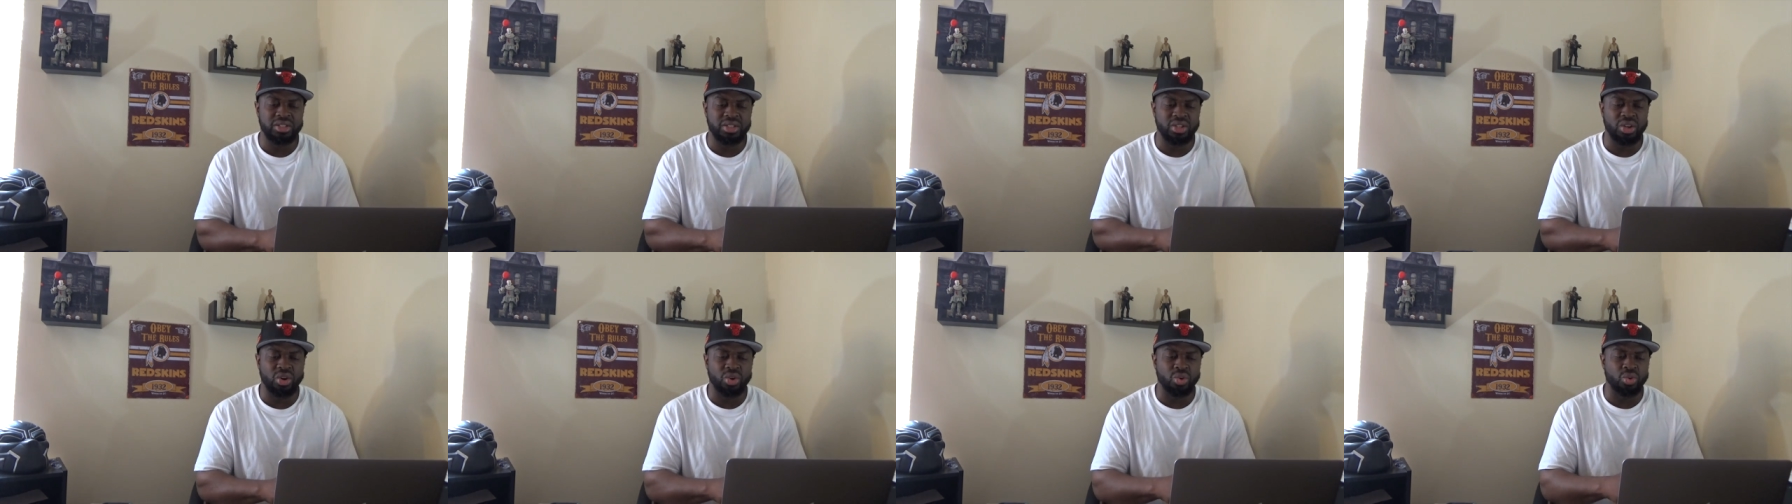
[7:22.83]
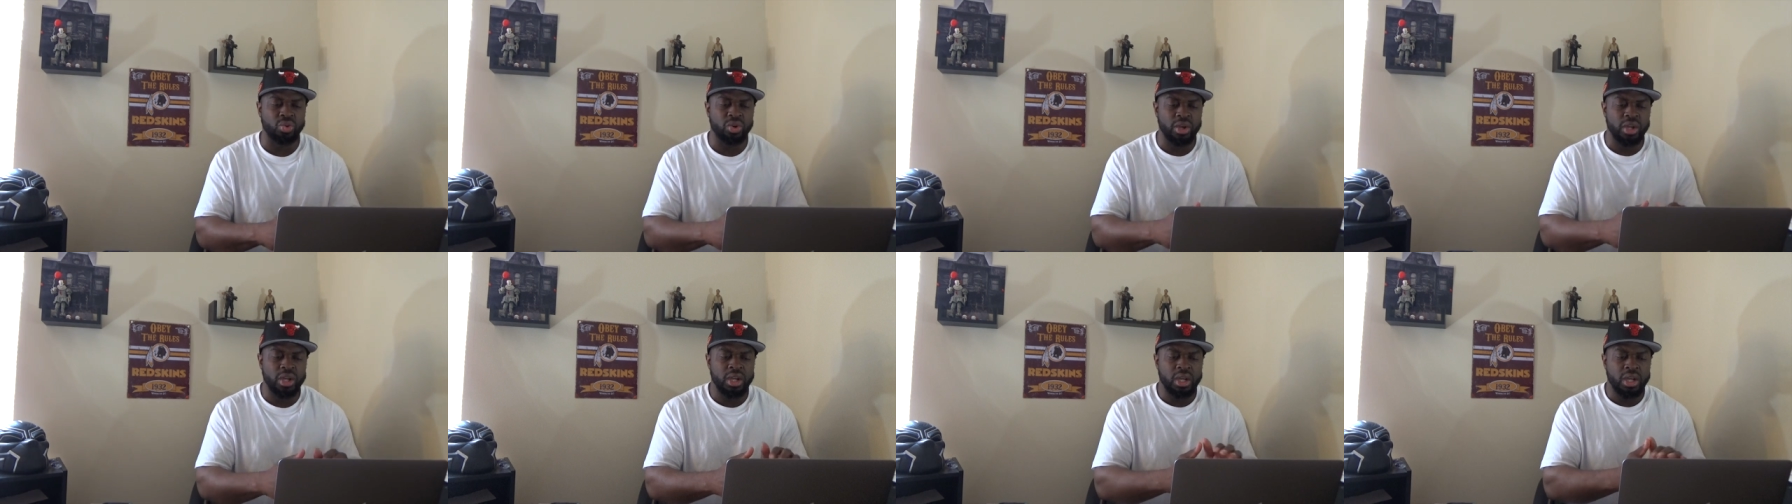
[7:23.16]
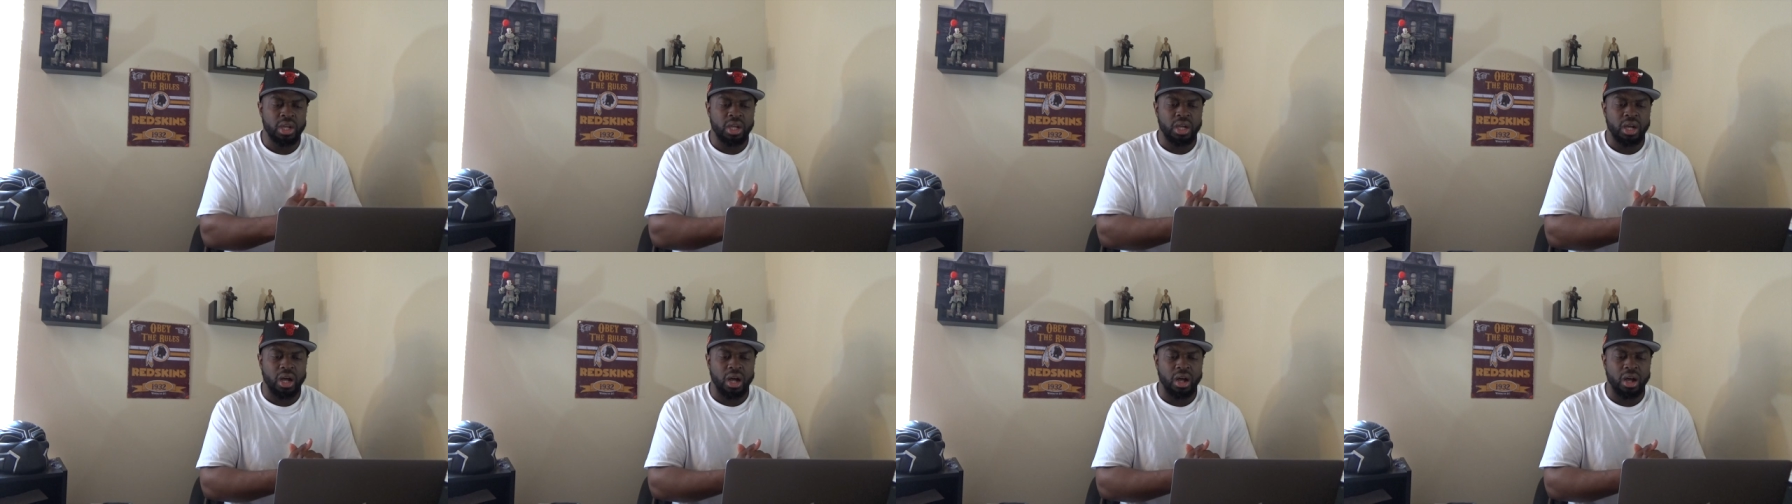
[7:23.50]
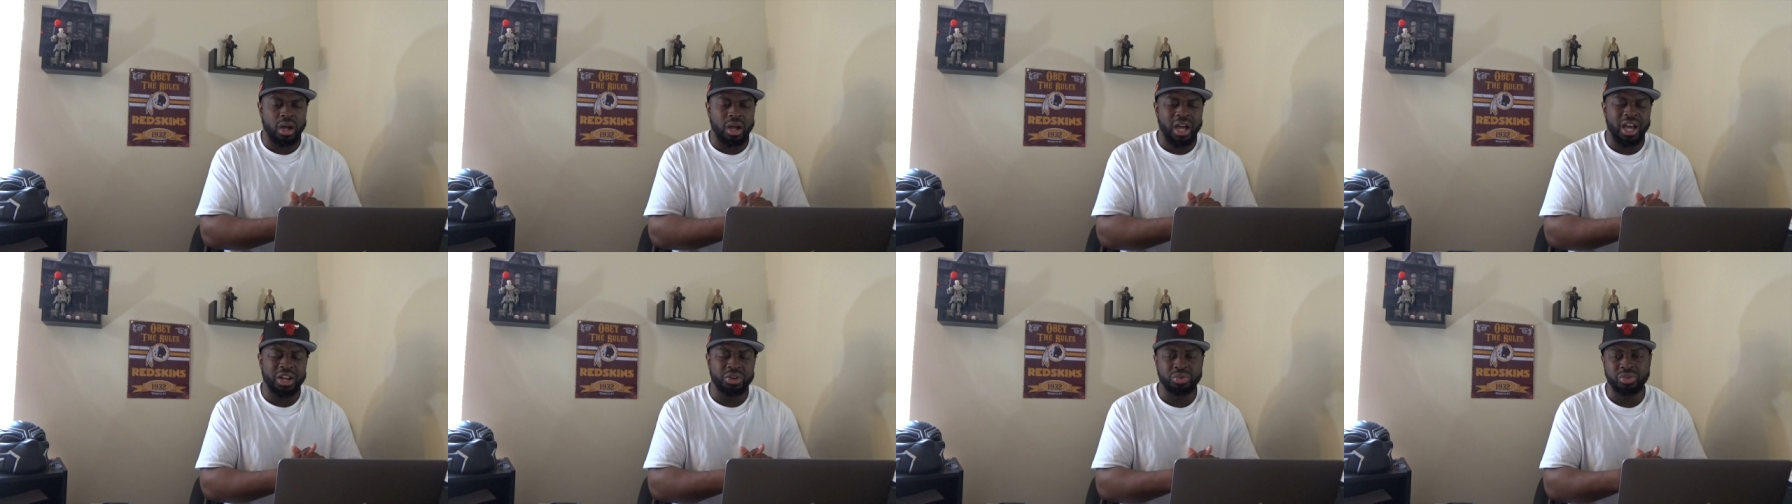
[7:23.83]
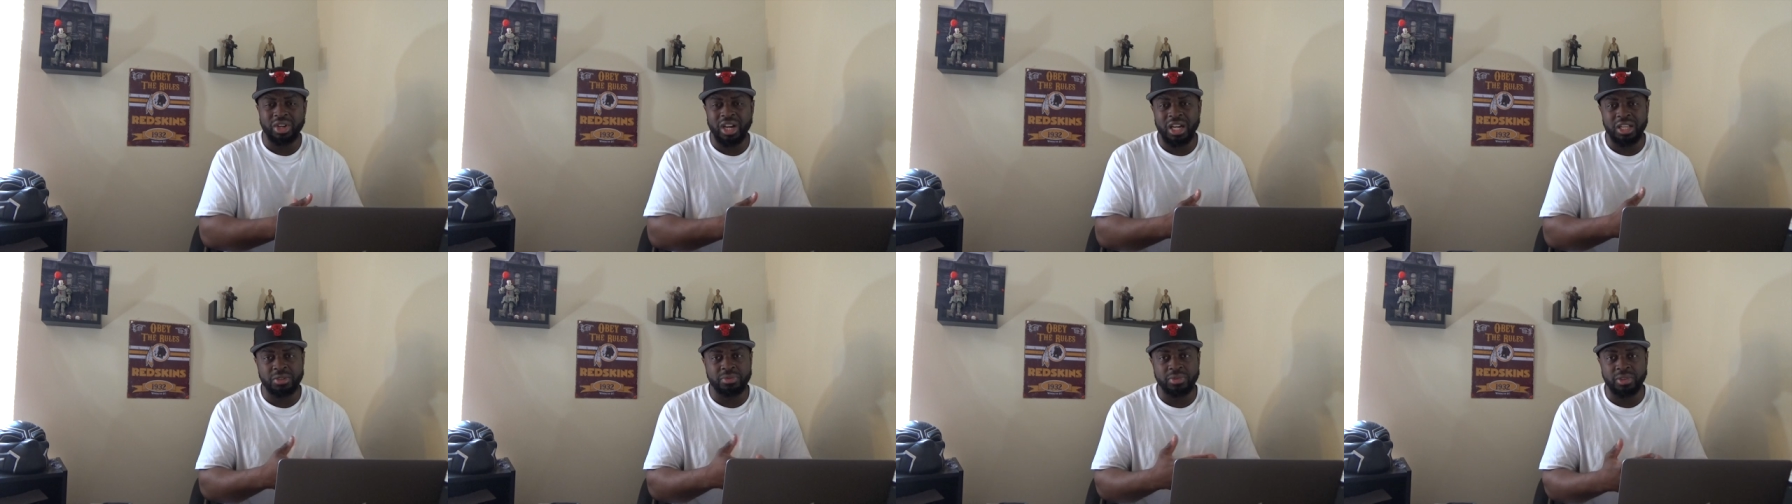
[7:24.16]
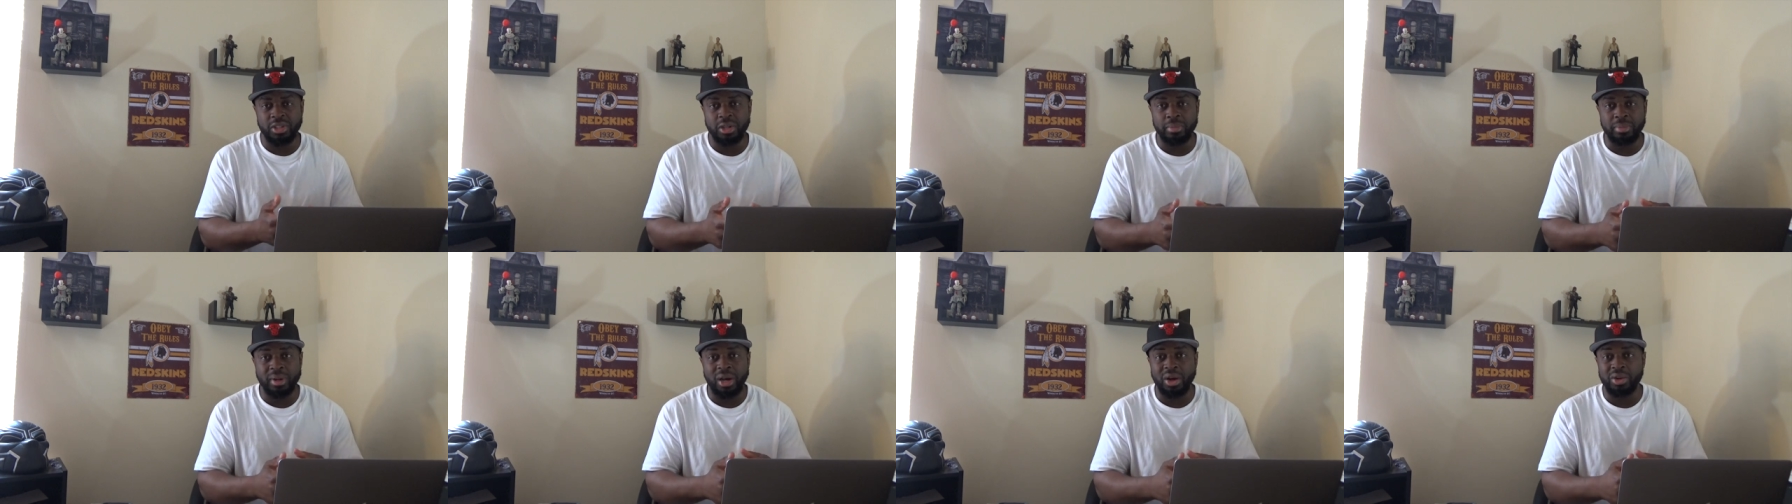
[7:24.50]
So, uh, how do you guys
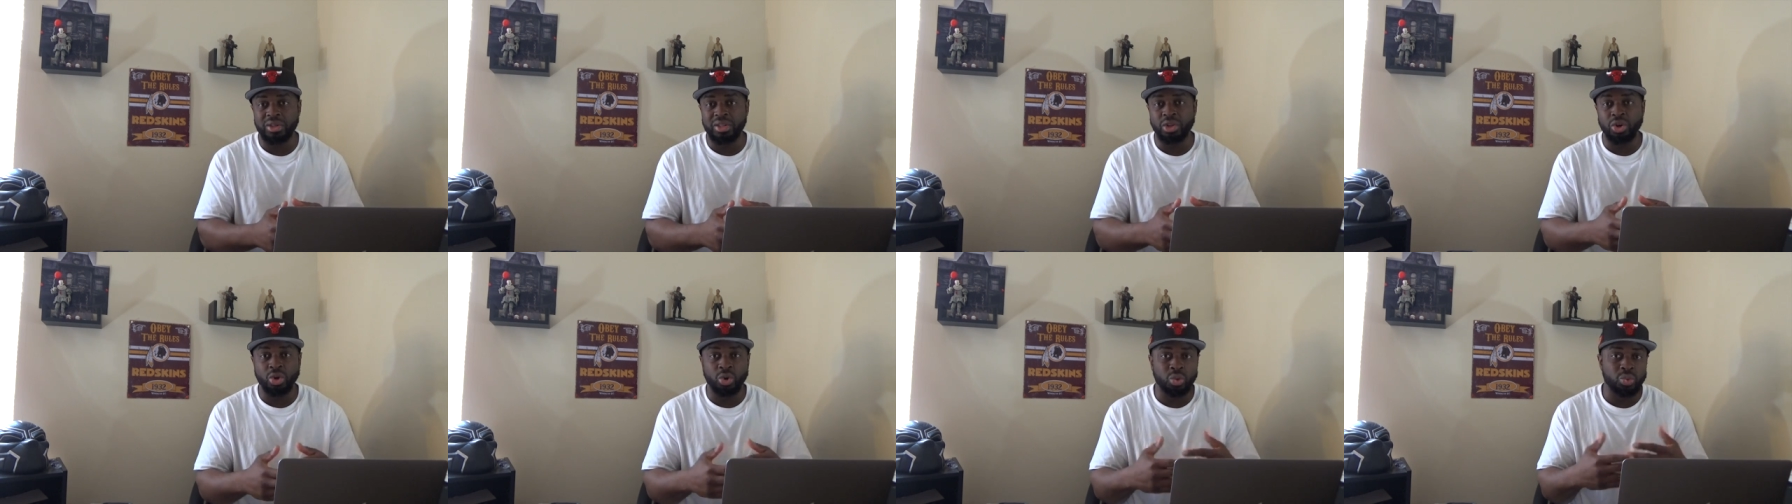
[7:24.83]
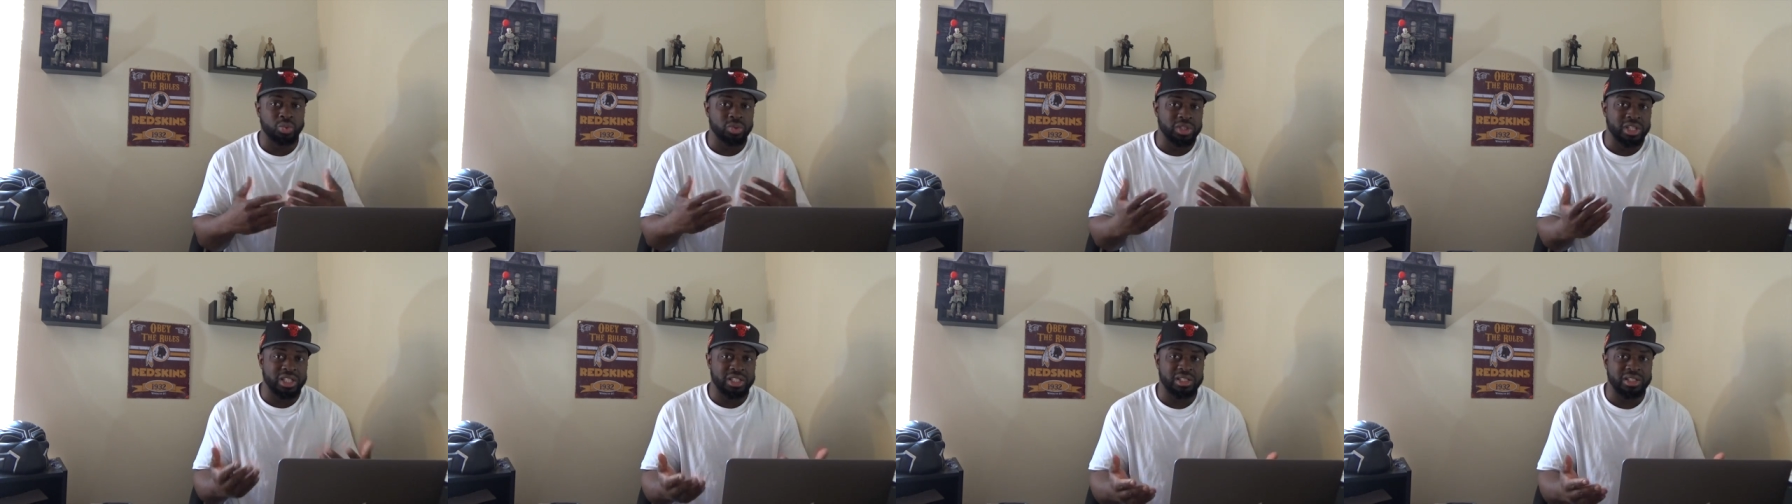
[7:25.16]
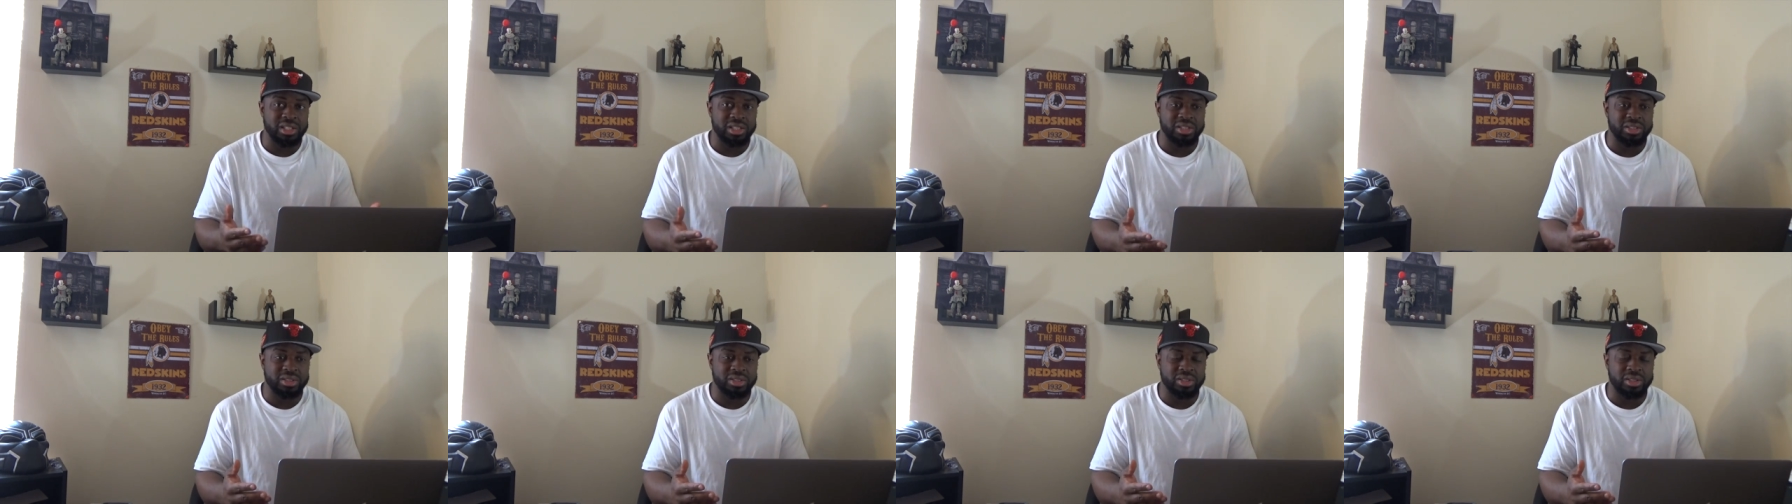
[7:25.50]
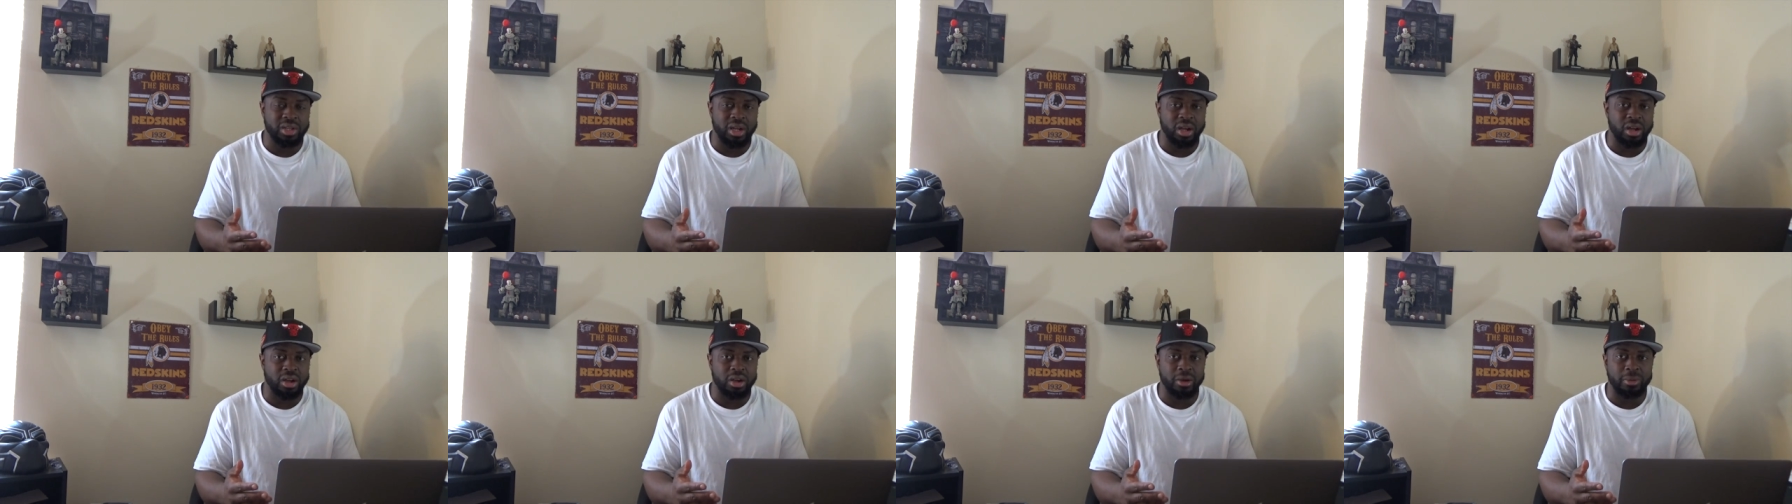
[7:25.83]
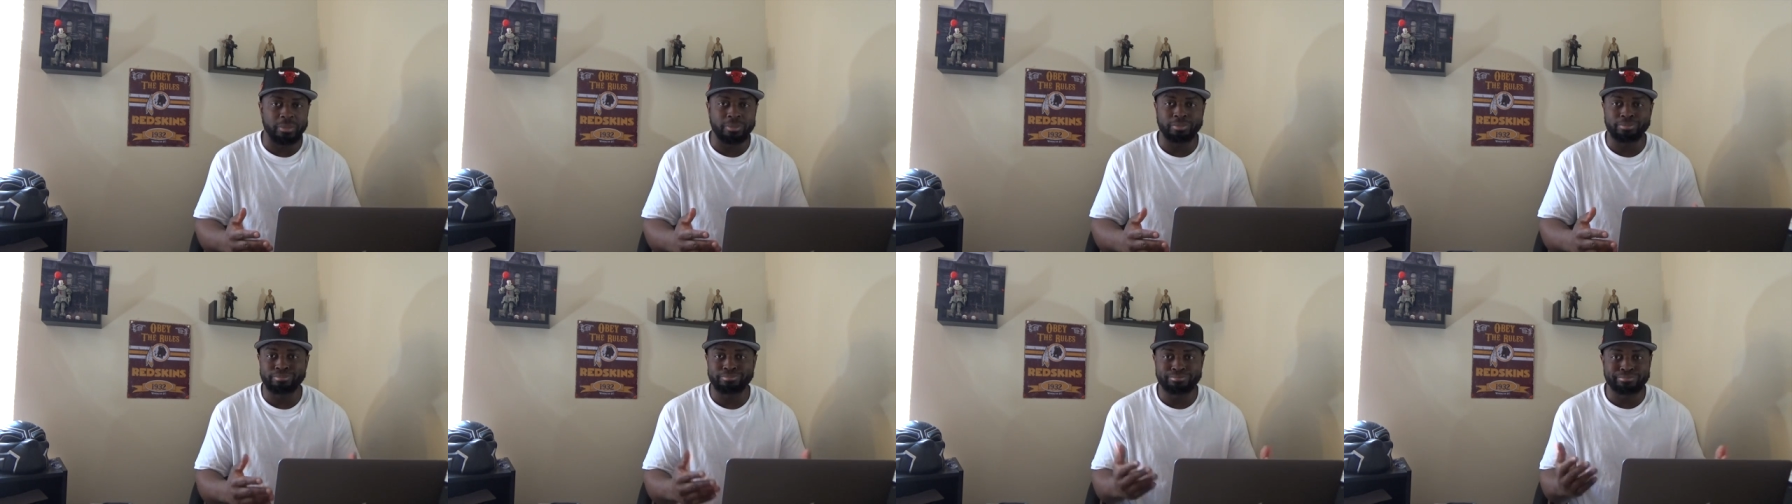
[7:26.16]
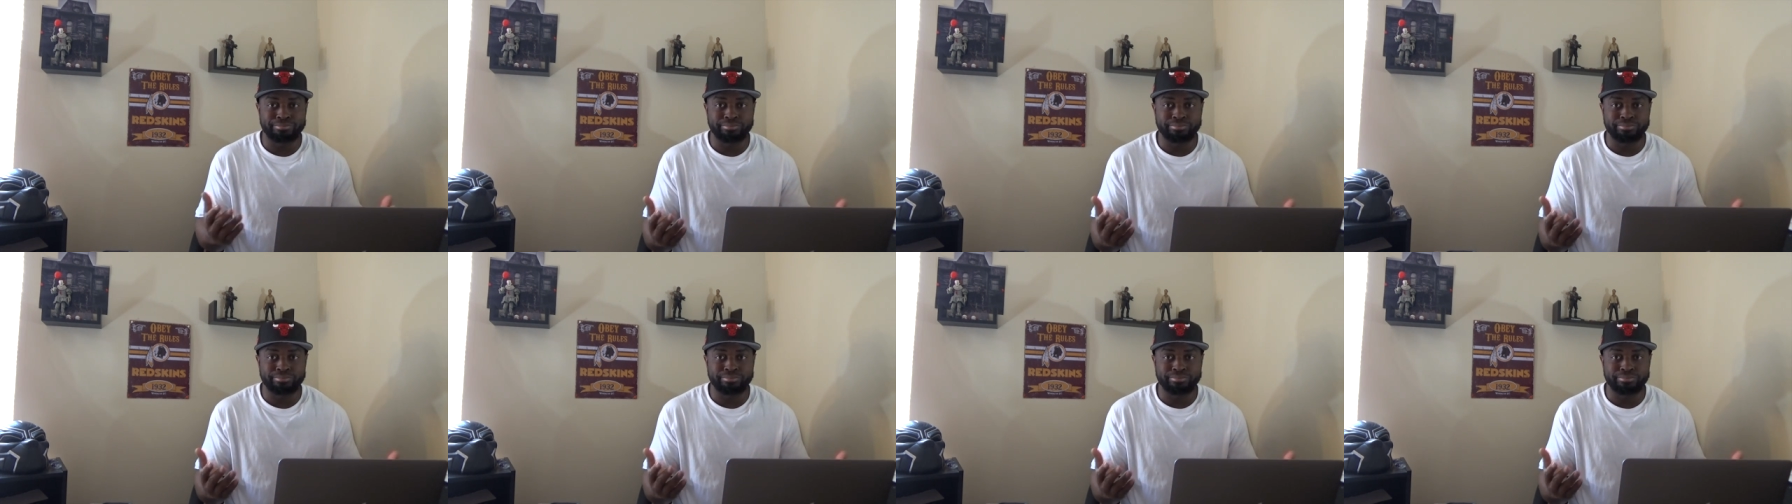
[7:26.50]
feel about the whole discless um,